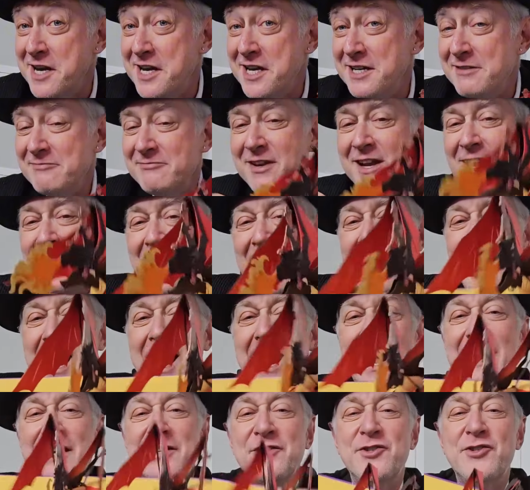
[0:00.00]
me.
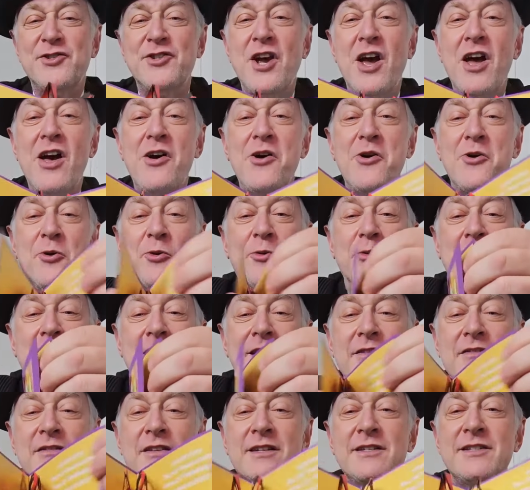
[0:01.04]
And so,
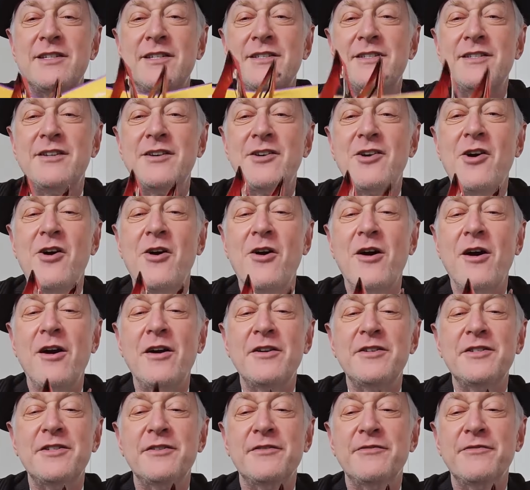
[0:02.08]
this is the
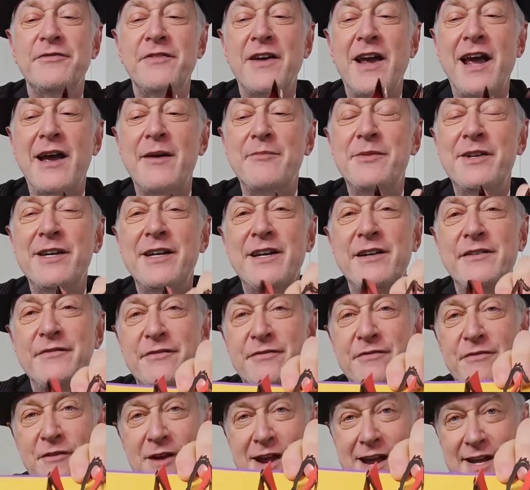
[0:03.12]
card to family
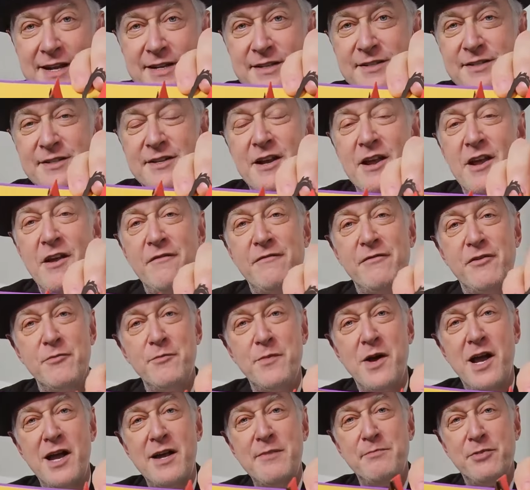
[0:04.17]
and friends for
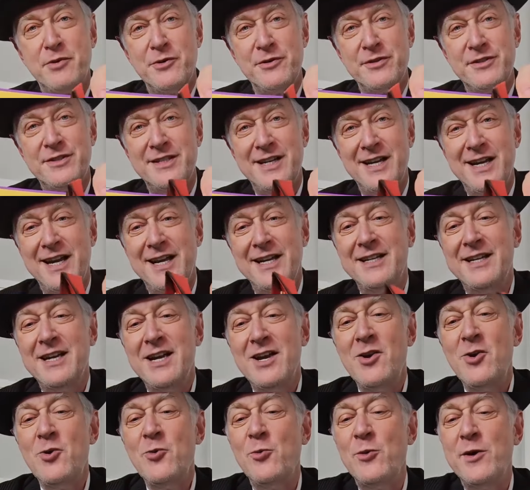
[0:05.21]
my birthday
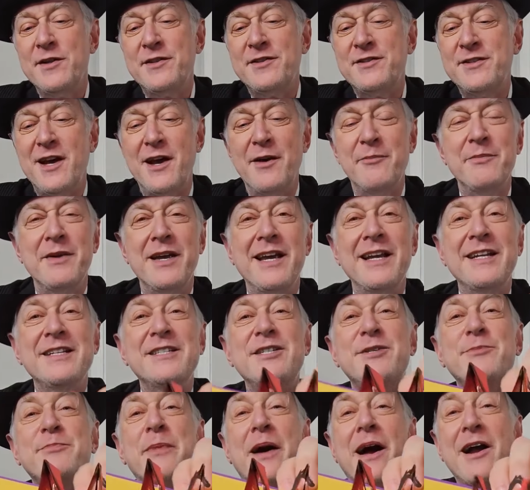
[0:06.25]
with some
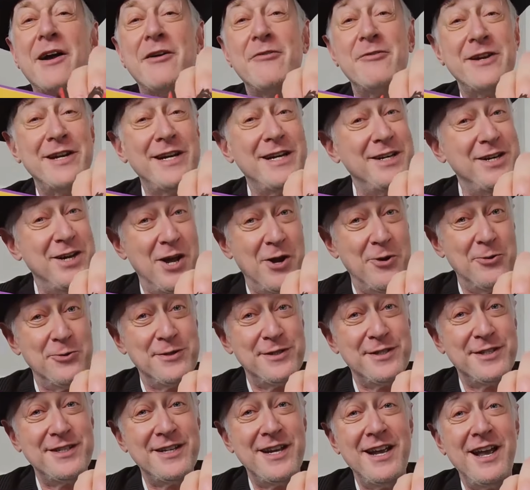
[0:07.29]
inspiring
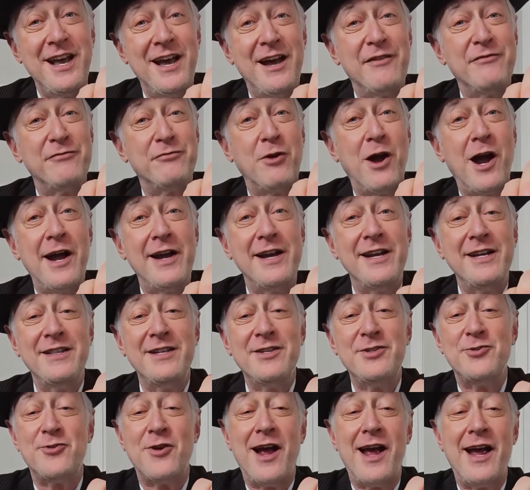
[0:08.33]
notes of riding
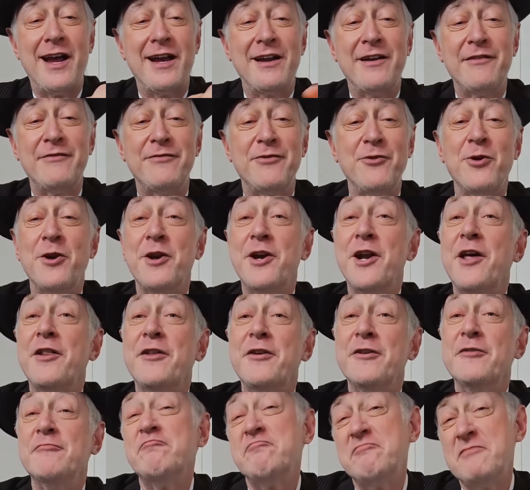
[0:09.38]
the dragon for
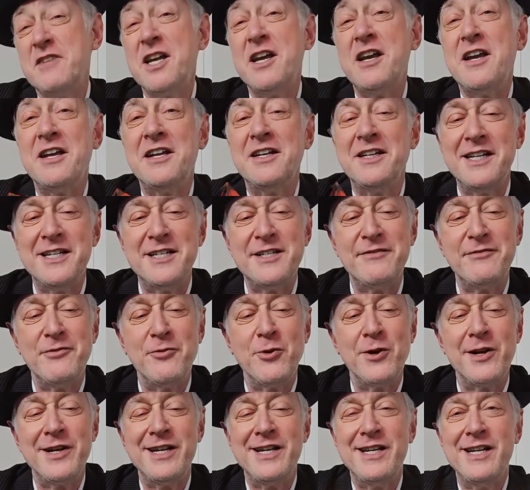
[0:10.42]
another at least
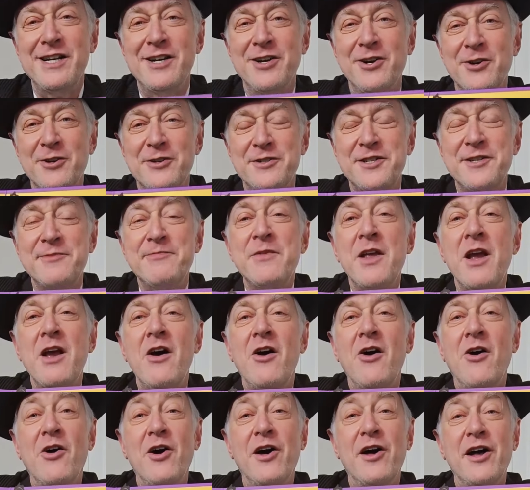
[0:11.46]
40 years
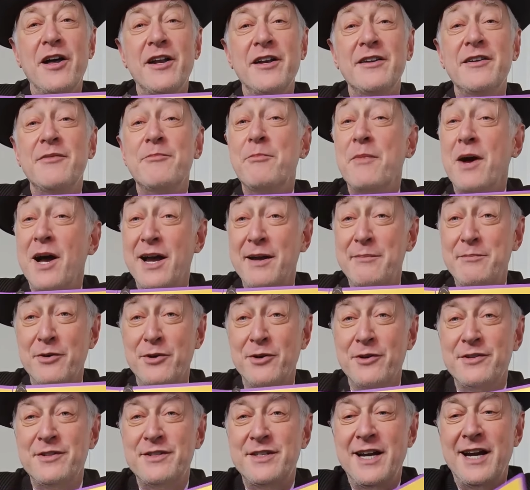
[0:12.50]
on my
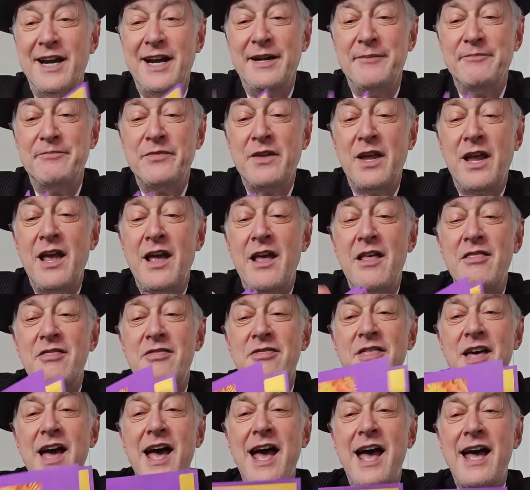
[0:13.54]
birthday.
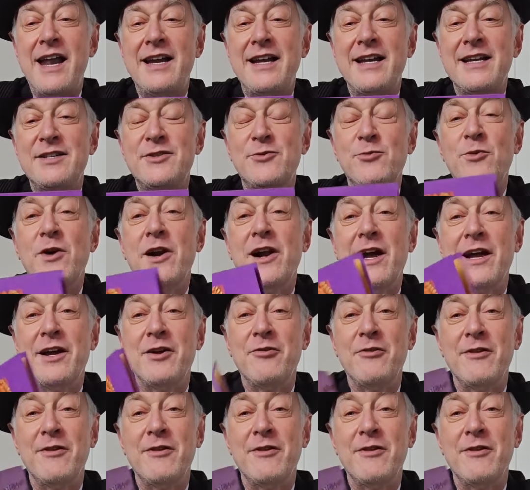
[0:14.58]
That is what I